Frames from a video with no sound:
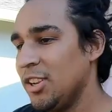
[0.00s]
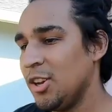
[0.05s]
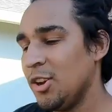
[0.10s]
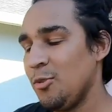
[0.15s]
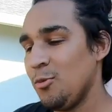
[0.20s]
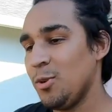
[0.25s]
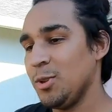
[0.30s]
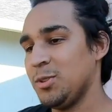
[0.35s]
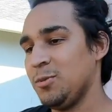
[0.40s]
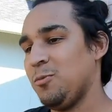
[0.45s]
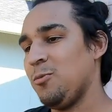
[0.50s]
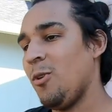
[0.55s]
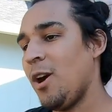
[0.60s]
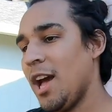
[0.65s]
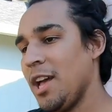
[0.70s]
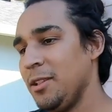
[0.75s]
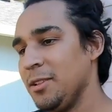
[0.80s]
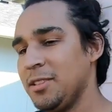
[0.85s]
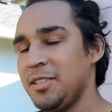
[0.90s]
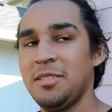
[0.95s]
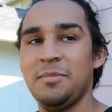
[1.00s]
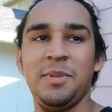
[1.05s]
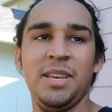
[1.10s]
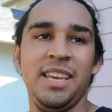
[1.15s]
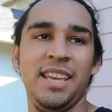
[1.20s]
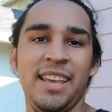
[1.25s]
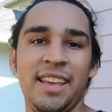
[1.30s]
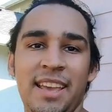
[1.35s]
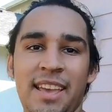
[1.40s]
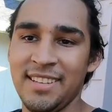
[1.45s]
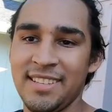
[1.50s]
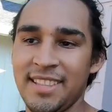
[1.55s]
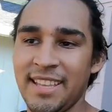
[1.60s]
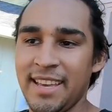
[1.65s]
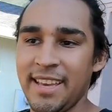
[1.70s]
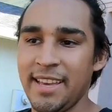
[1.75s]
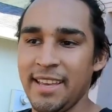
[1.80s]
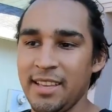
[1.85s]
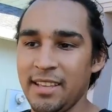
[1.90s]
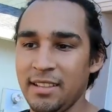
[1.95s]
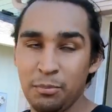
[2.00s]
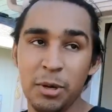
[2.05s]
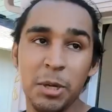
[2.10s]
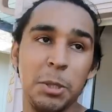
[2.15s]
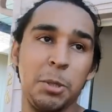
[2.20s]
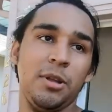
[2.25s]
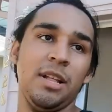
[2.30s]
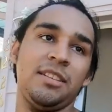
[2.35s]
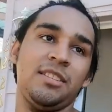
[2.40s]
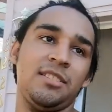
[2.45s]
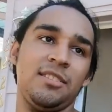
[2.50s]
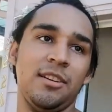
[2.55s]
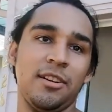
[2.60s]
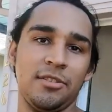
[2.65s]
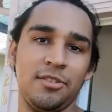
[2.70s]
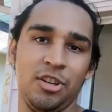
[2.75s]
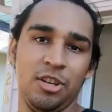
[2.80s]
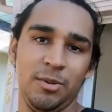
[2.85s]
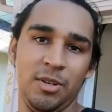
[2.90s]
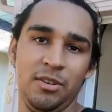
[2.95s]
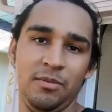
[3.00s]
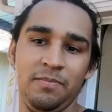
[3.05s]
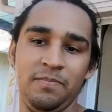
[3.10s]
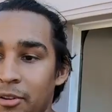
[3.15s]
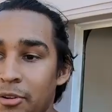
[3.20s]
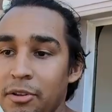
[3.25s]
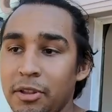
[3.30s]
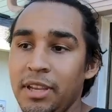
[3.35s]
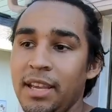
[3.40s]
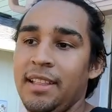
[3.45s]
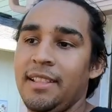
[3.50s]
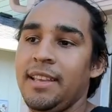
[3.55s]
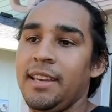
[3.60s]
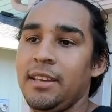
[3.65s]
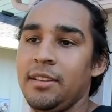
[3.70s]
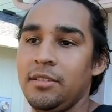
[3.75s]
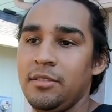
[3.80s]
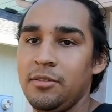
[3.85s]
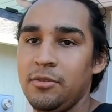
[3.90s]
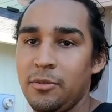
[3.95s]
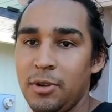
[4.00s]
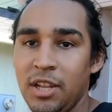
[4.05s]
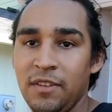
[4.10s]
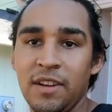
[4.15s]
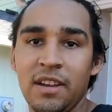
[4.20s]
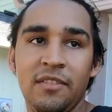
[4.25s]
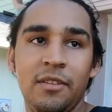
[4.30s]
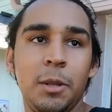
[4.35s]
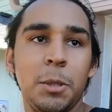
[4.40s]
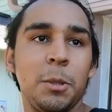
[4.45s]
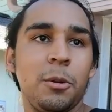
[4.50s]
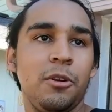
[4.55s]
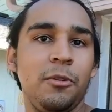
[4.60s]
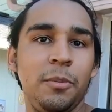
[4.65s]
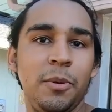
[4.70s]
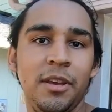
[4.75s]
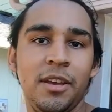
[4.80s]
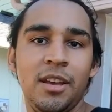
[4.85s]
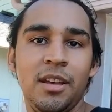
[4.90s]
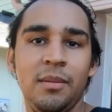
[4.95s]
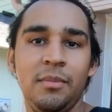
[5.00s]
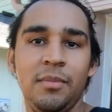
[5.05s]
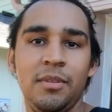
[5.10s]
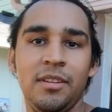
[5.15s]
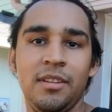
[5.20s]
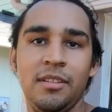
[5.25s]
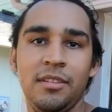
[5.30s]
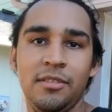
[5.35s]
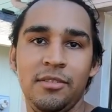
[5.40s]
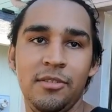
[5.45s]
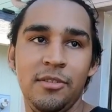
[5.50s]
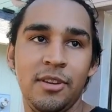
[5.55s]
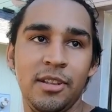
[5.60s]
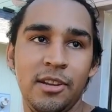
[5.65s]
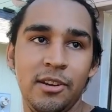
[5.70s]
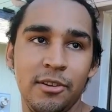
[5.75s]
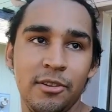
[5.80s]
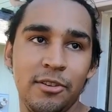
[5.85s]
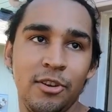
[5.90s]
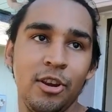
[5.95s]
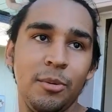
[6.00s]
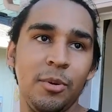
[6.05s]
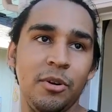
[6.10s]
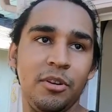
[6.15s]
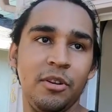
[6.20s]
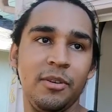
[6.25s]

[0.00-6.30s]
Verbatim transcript: know, what's wild to me is that, pretty sure that's a stock turbo, literally at like 2,500 RPM, you can hear turbo